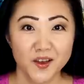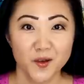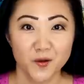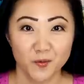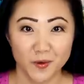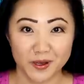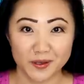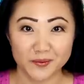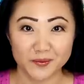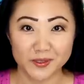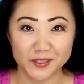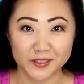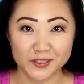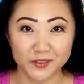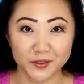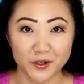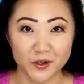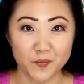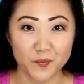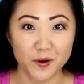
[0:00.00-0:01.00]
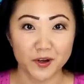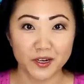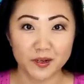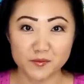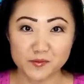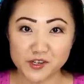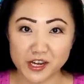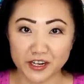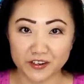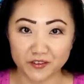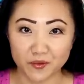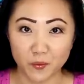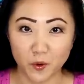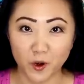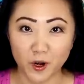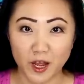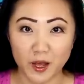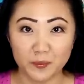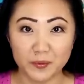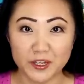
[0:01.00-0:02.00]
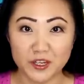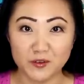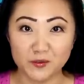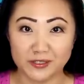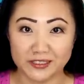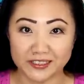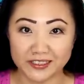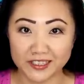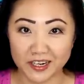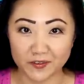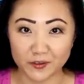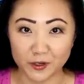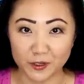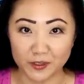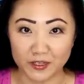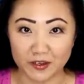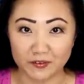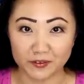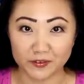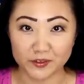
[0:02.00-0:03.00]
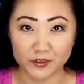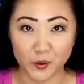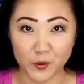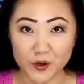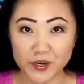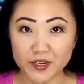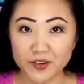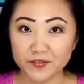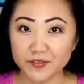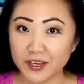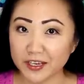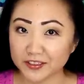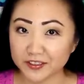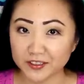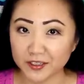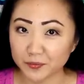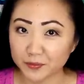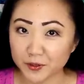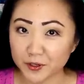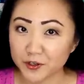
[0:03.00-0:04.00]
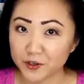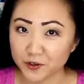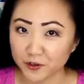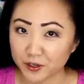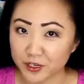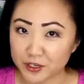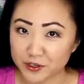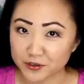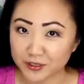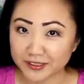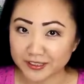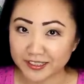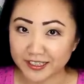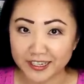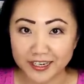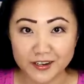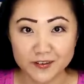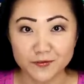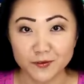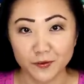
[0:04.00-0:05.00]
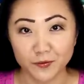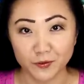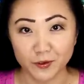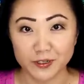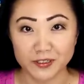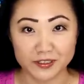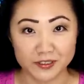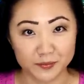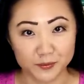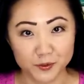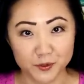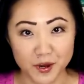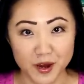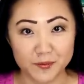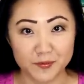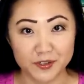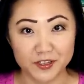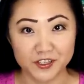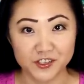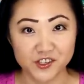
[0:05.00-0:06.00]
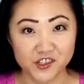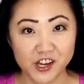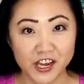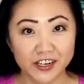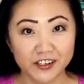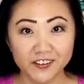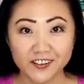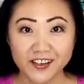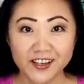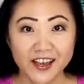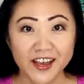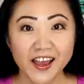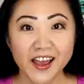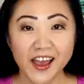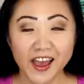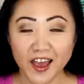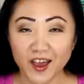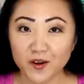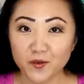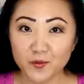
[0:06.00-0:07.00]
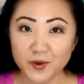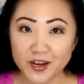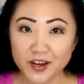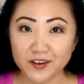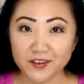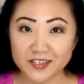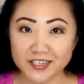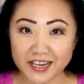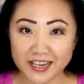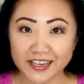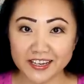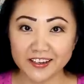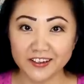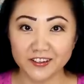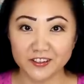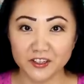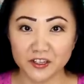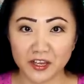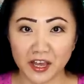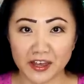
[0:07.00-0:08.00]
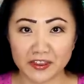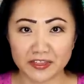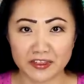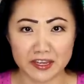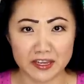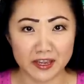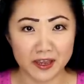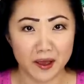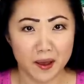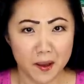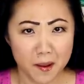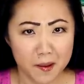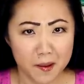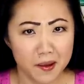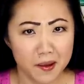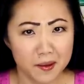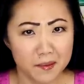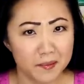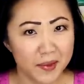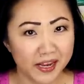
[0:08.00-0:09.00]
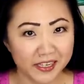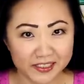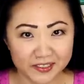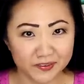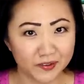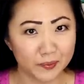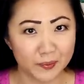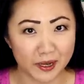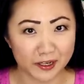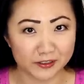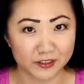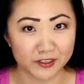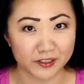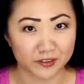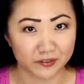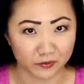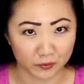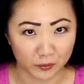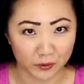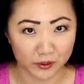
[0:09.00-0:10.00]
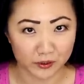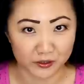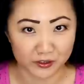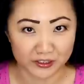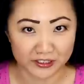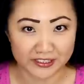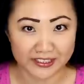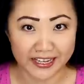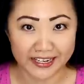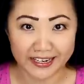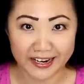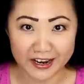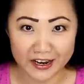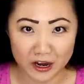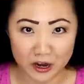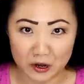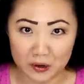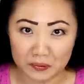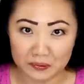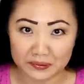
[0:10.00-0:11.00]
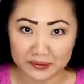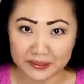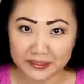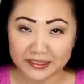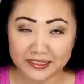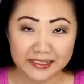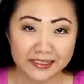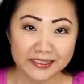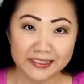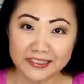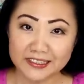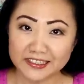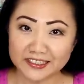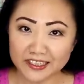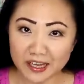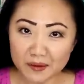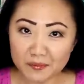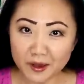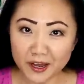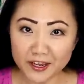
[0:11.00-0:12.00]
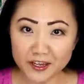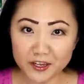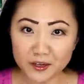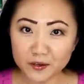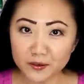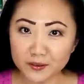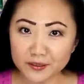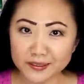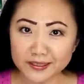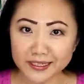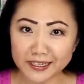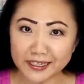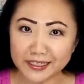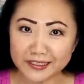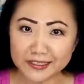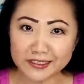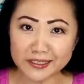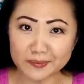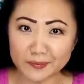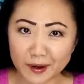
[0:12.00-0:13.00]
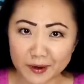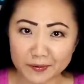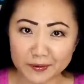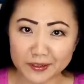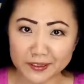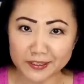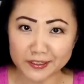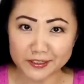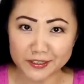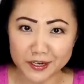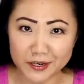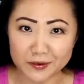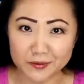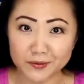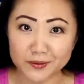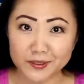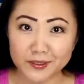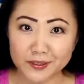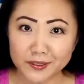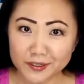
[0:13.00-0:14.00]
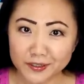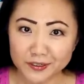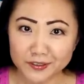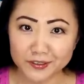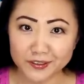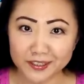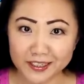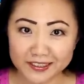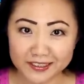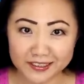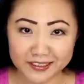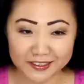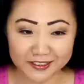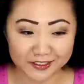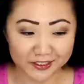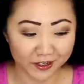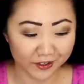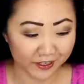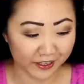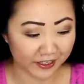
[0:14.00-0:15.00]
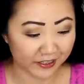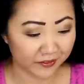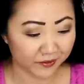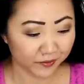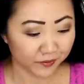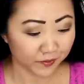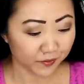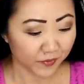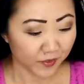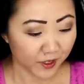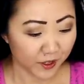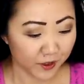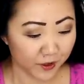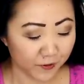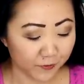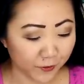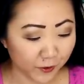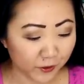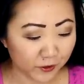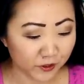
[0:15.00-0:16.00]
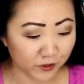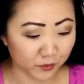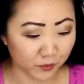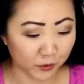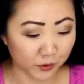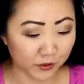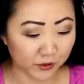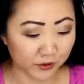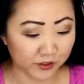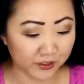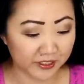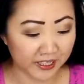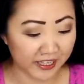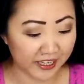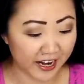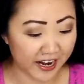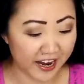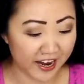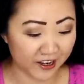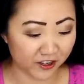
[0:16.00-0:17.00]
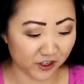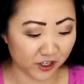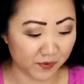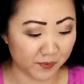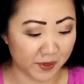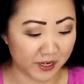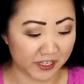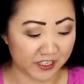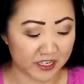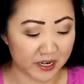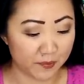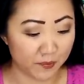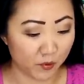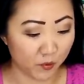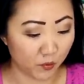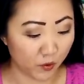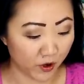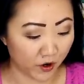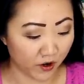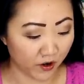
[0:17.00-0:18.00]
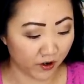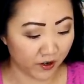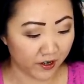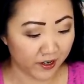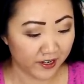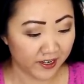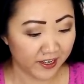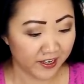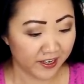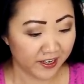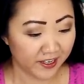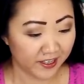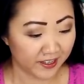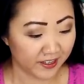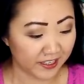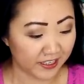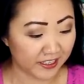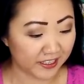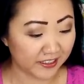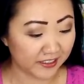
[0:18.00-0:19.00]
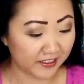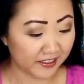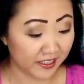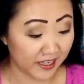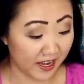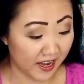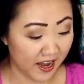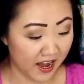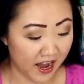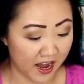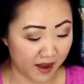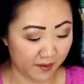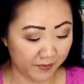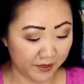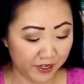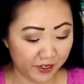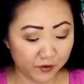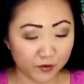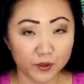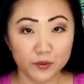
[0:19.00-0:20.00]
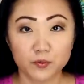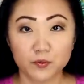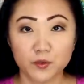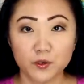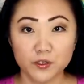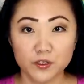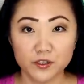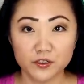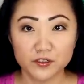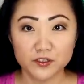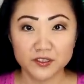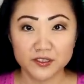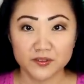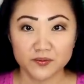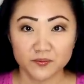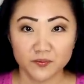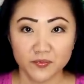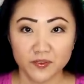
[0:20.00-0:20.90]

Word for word: Welcome to the Sewing Report. I'm Jennifer Moore, helping you discover your love of sewing. If that's something you're interested in, feel free to subscribe to this channel. And we are taking a look at the massive amounts of rulers that I own. Some I use and some I really don't. So let's get started. The first rulers that I actually picked up were these OmniGrid rulers.